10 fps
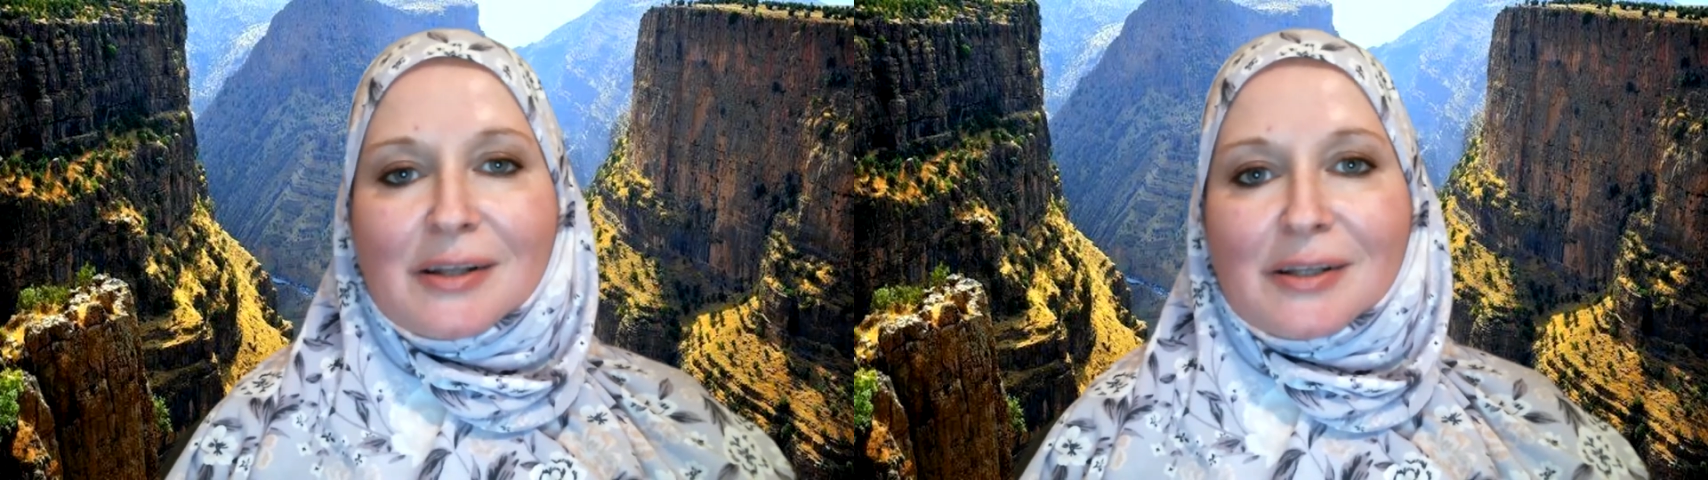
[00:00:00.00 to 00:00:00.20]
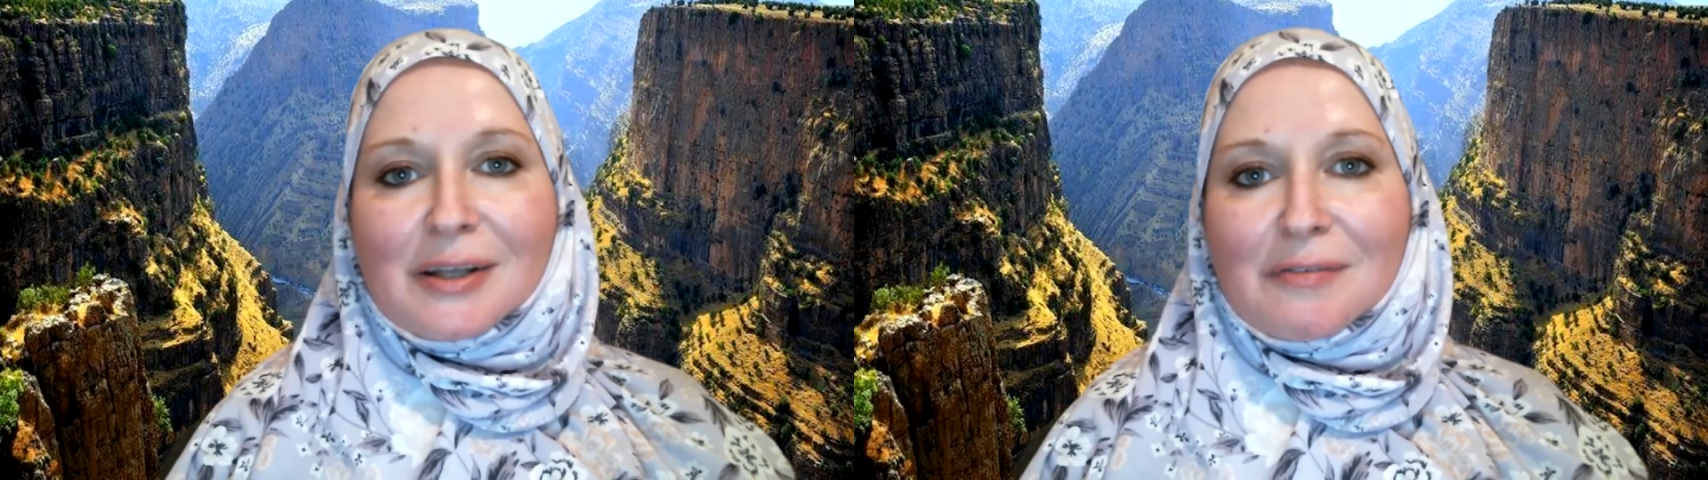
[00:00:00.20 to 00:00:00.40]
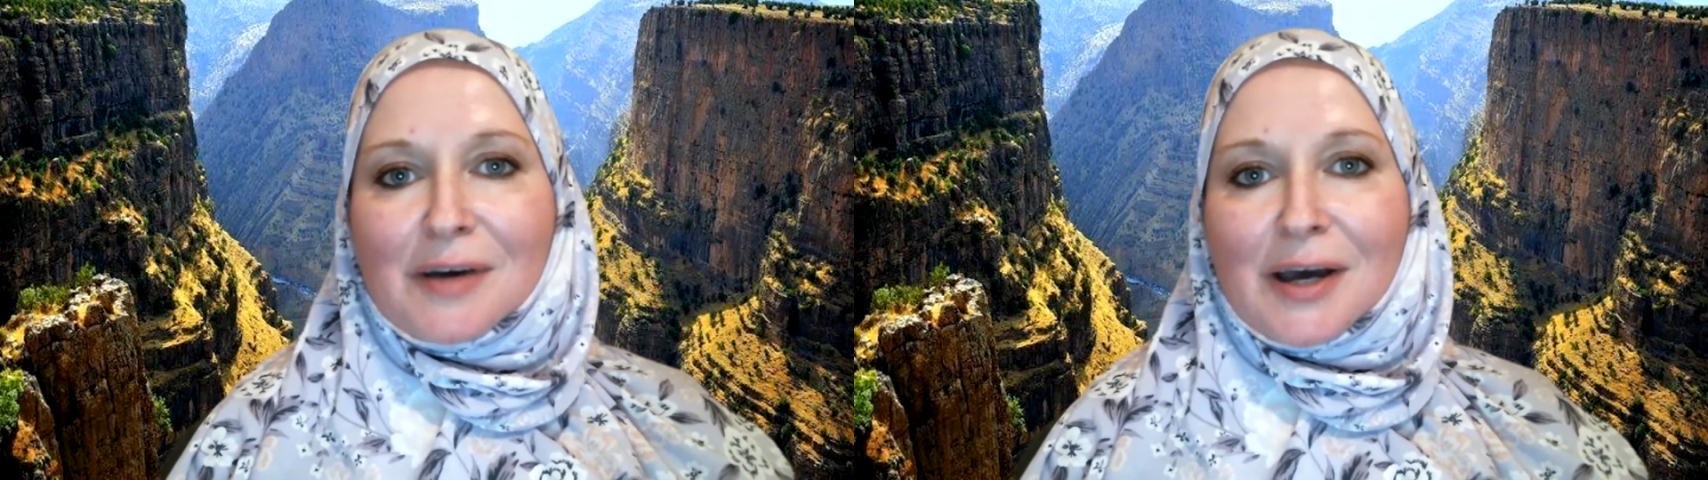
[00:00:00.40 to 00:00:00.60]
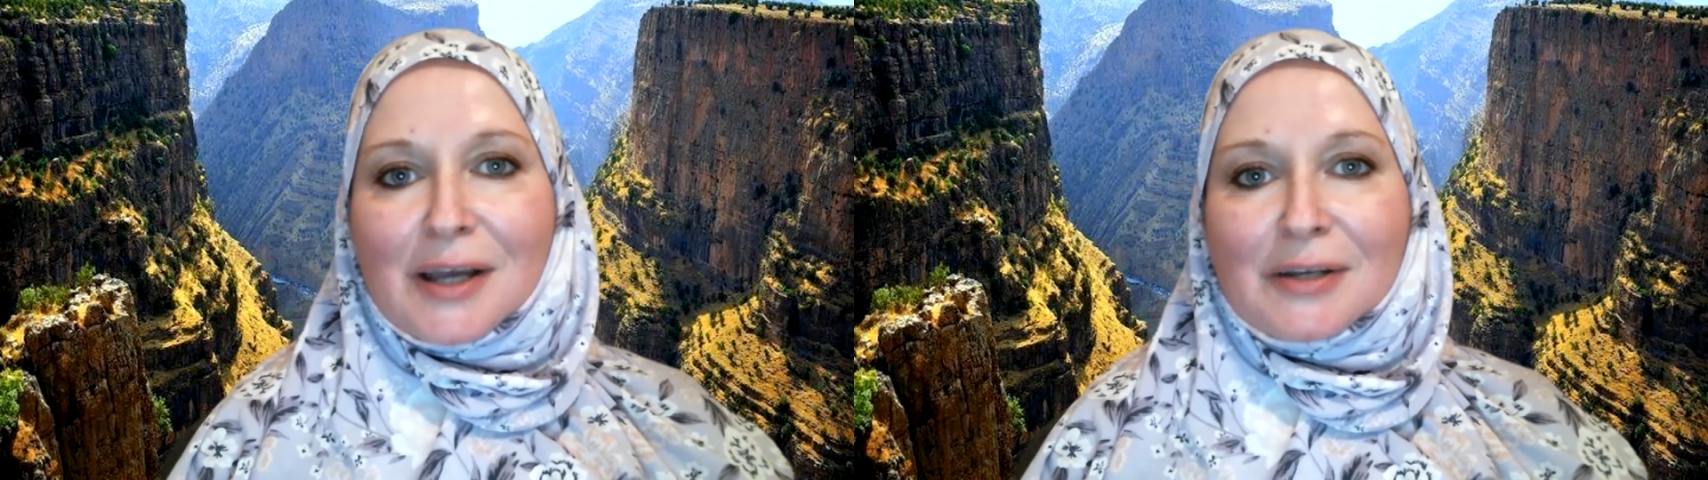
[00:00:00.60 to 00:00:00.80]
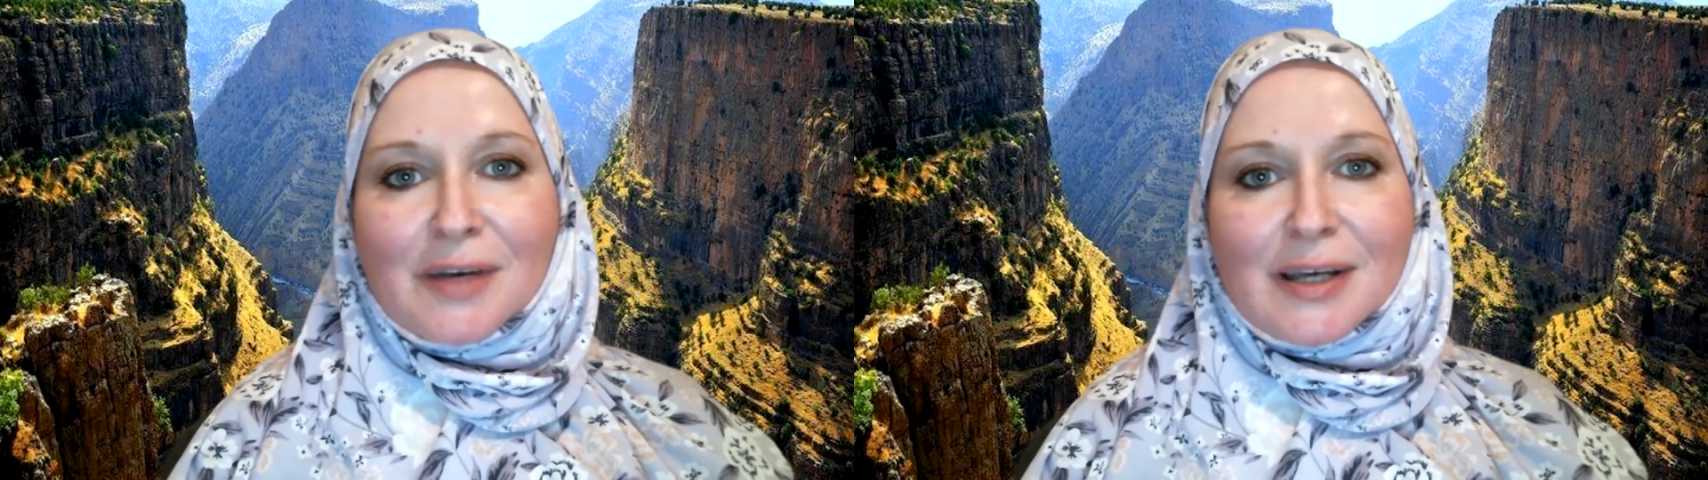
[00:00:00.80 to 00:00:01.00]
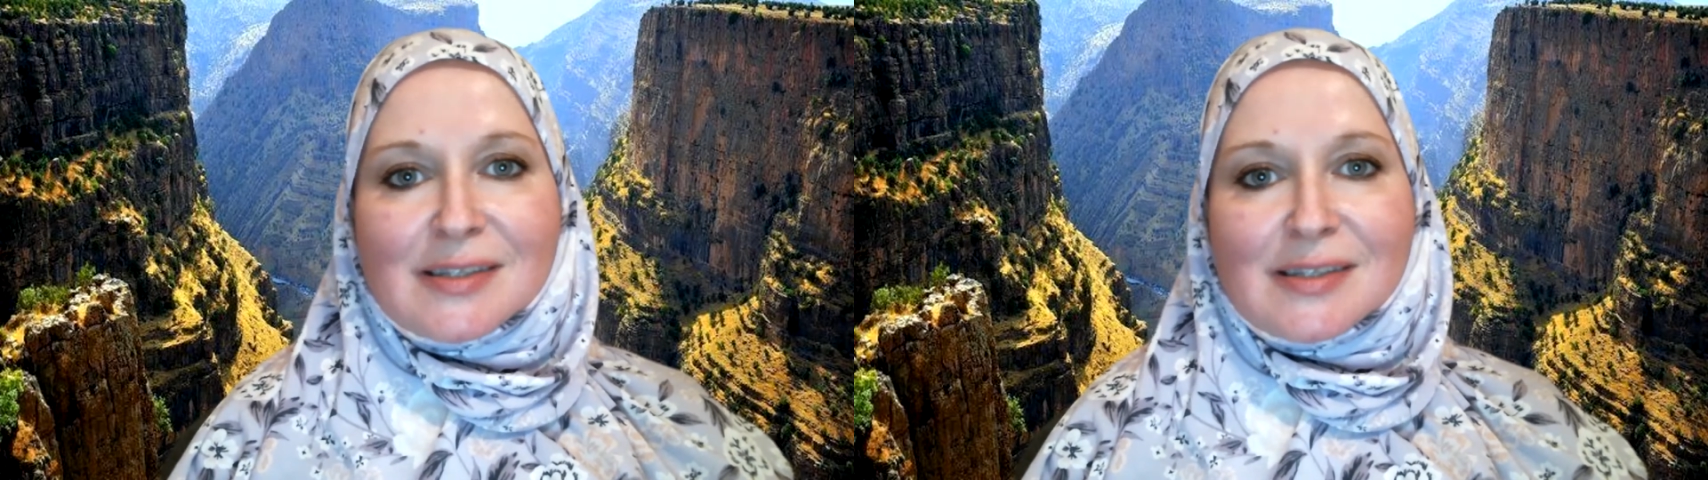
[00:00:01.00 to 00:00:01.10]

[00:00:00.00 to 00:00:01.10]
live kind of a